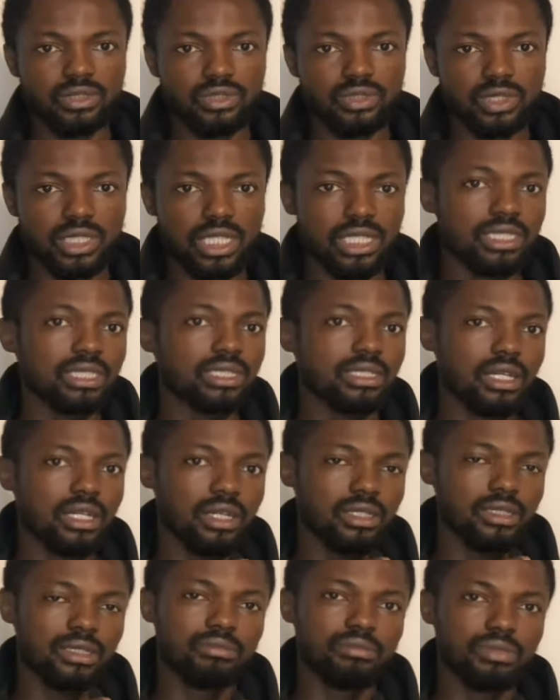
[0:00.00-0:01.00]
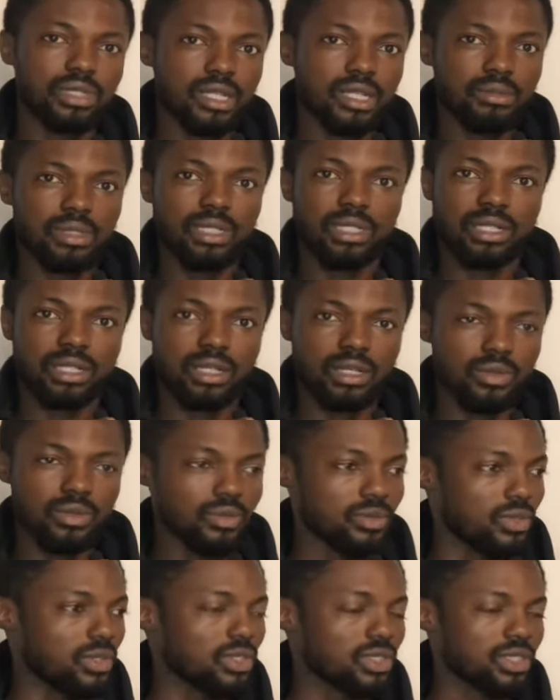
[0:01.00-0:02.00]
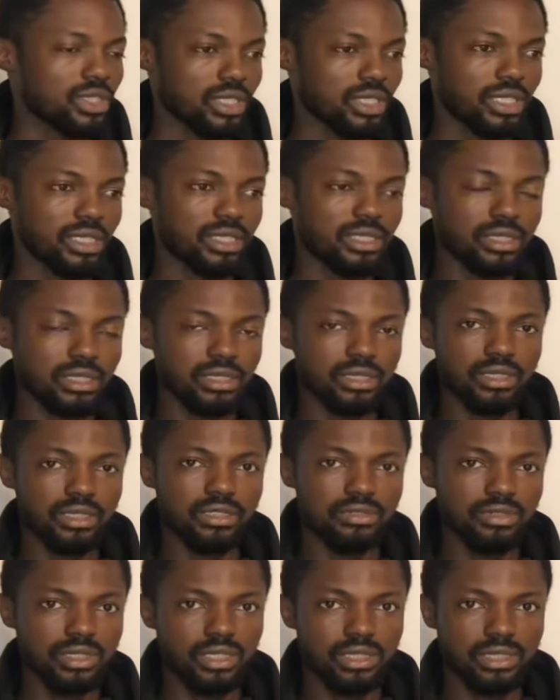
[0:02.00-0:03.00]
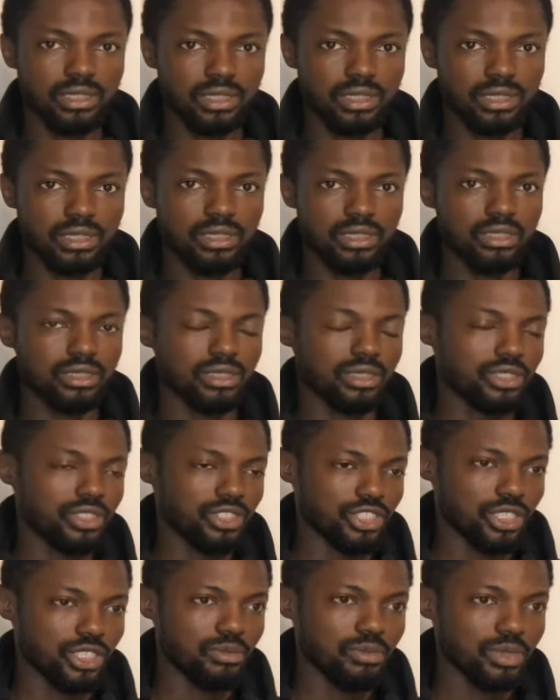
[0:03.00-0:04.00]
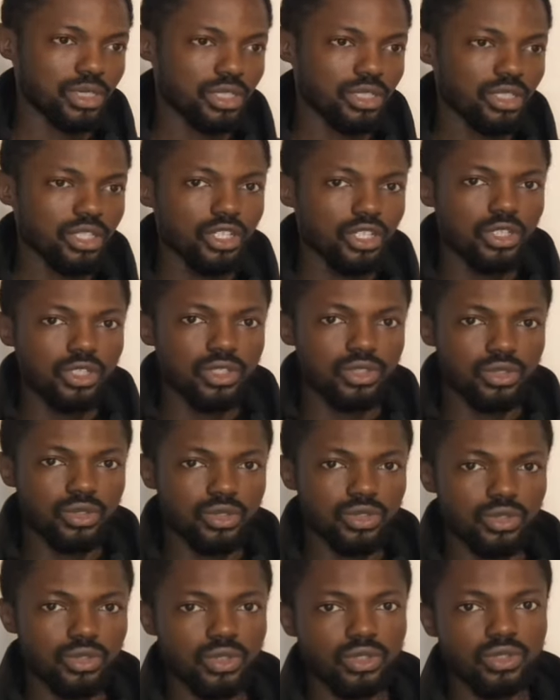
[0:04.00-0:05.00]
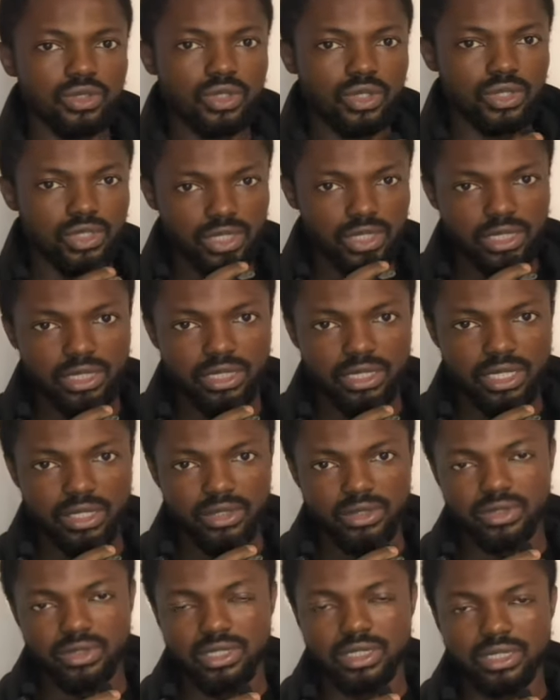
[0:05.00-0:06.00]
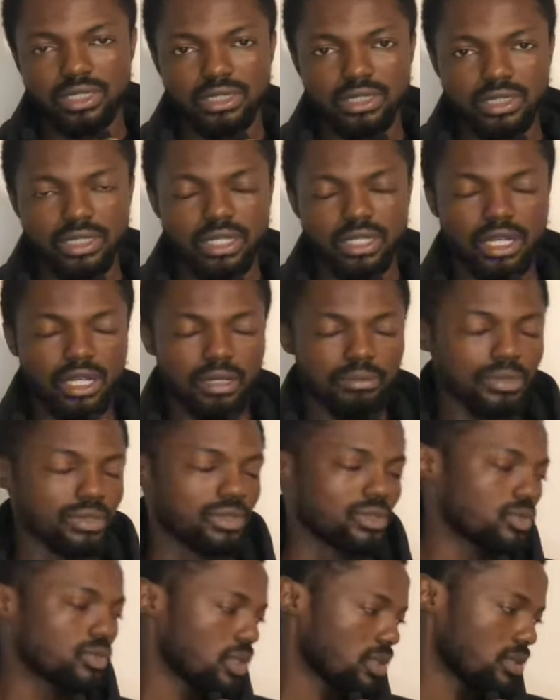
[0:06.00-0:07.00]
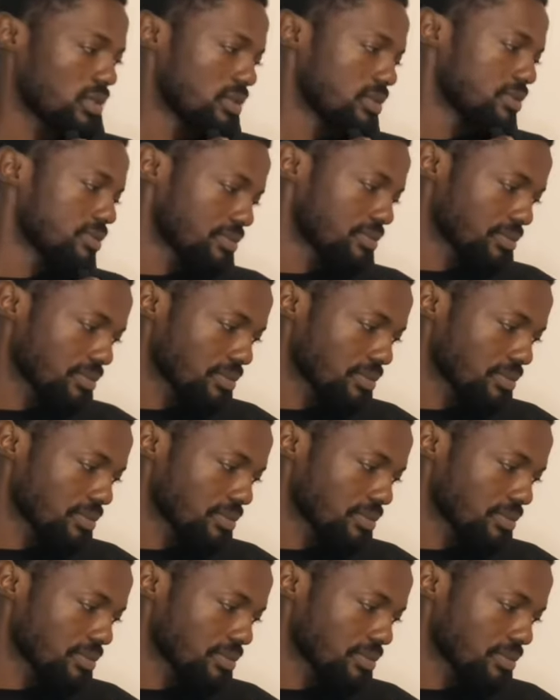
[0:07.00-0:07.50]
So that is how the BlaBlaCar works. It's in different cities in Germany, so you want to consider downloading the app as well.